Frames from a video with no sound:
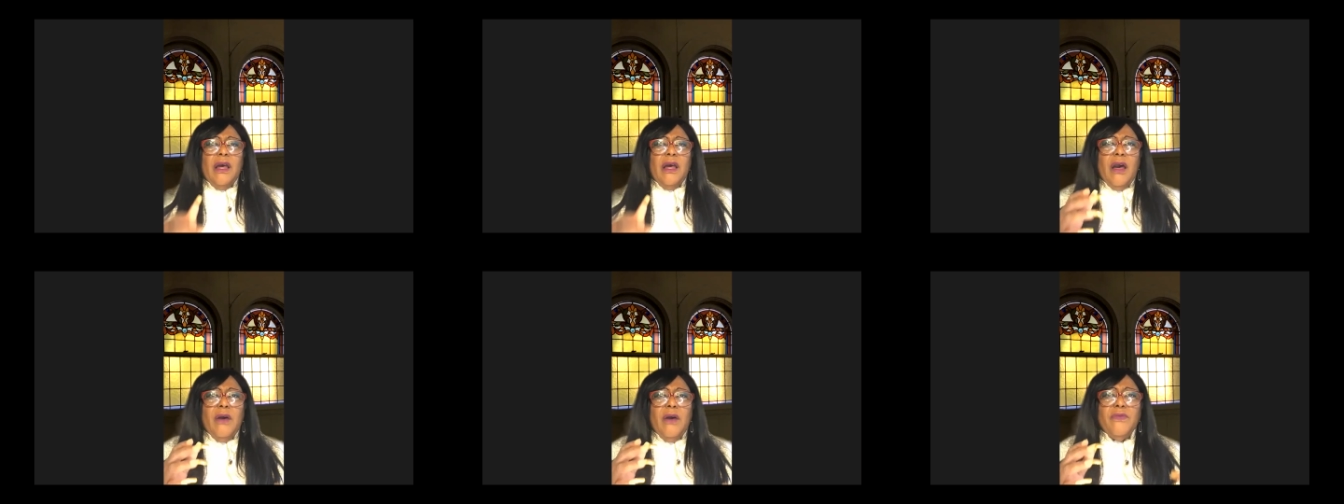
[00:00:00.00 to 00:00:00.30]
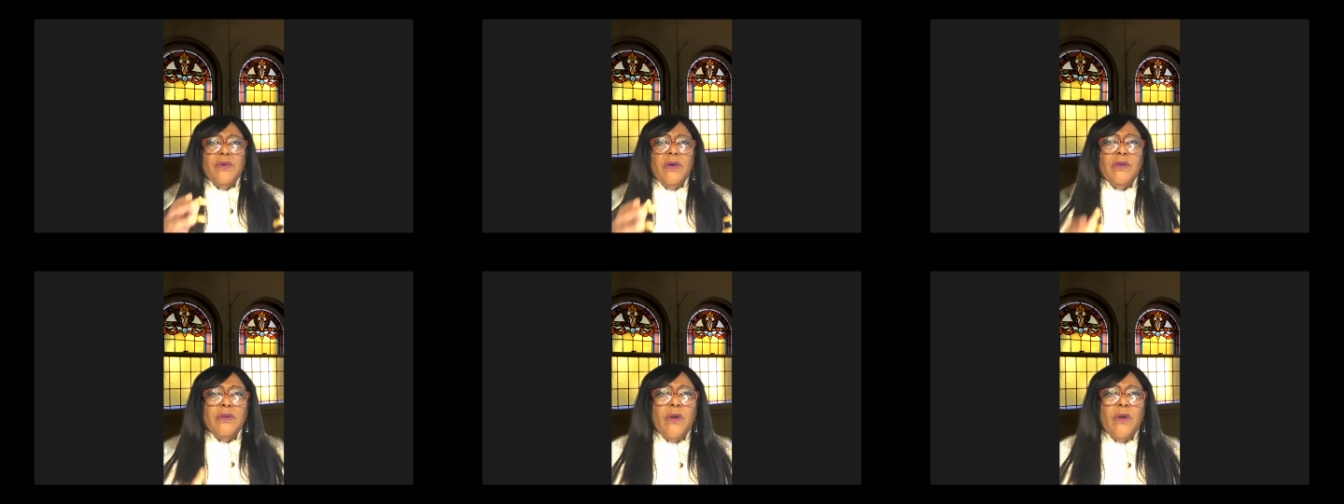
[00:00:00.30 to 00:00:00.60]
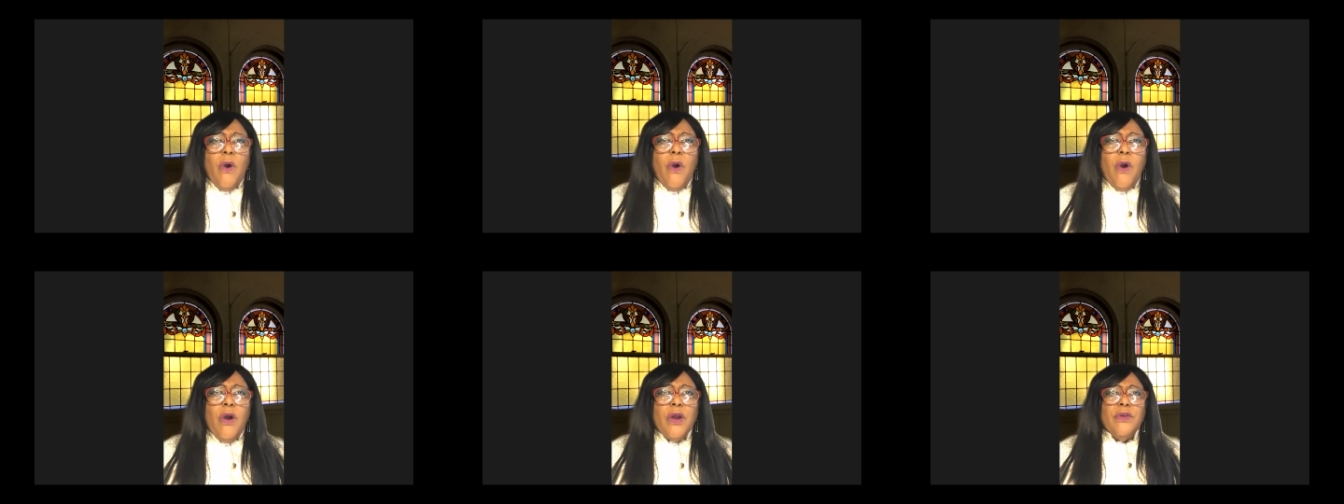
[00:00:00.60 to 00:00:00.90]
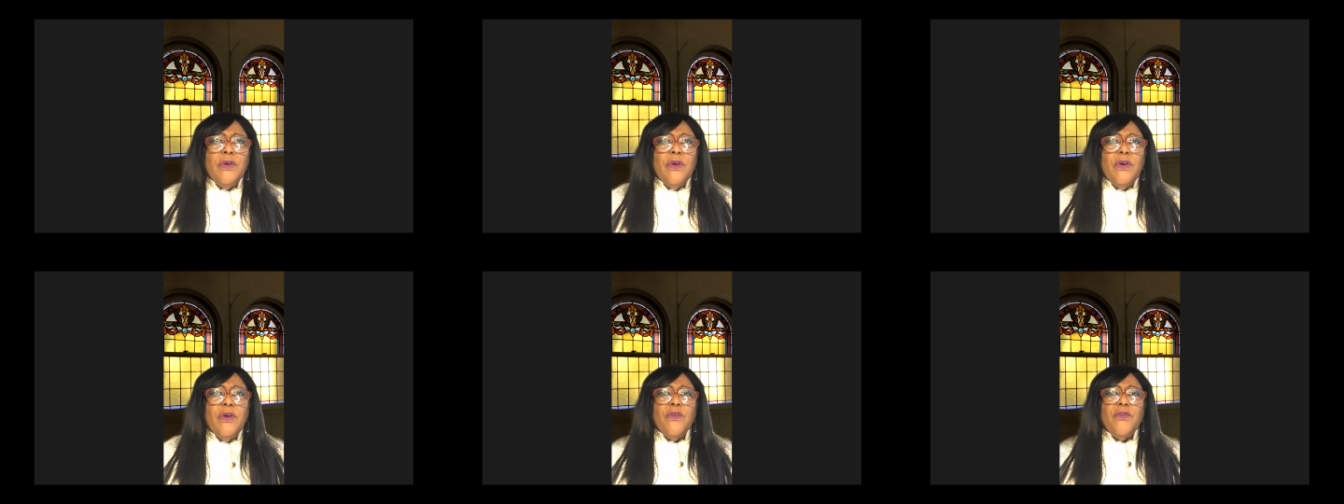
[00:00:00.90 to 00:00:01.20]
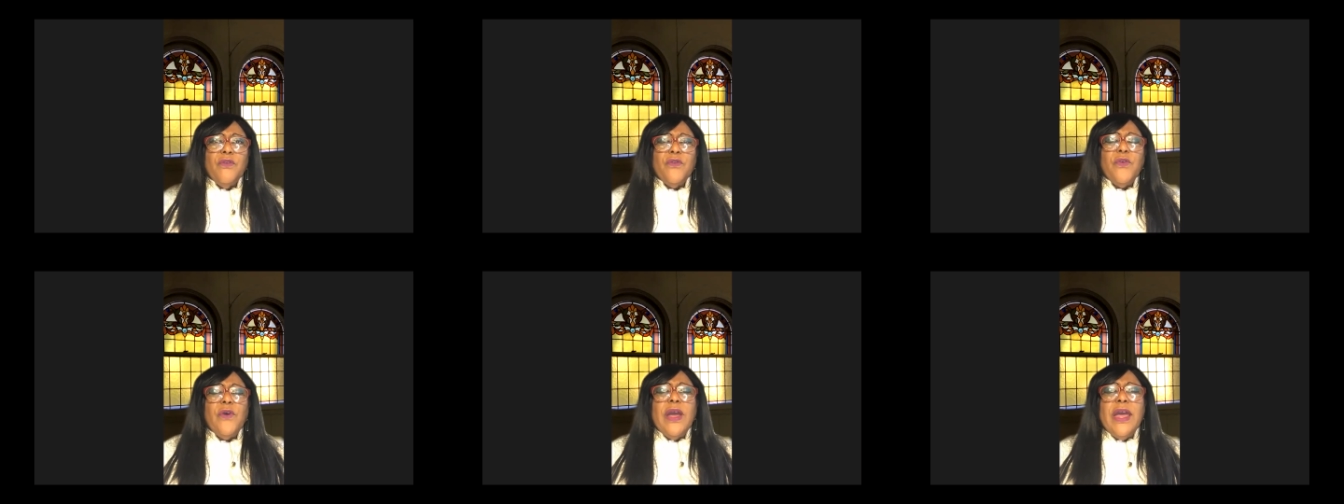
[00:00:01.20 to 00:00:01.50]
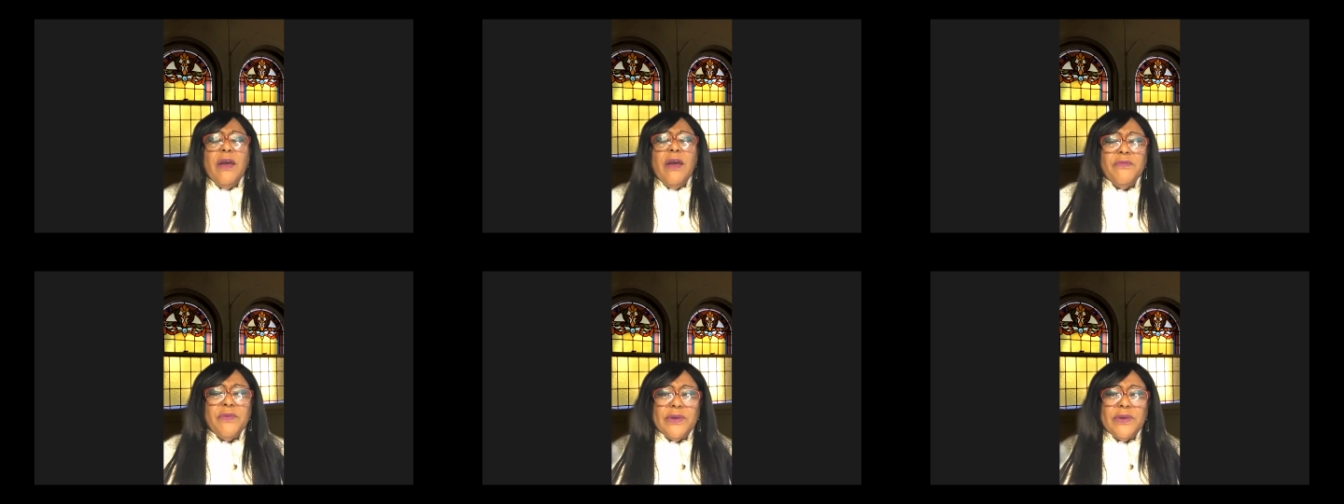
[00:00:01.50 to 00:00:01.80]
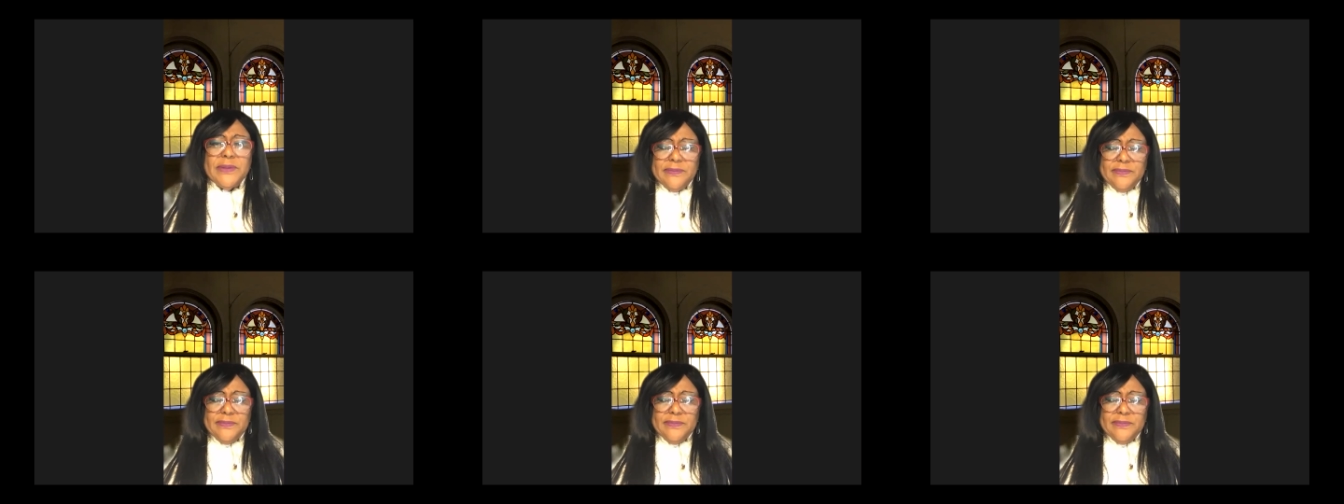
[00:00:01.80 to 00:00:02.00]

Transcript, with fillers: of the Lord forever.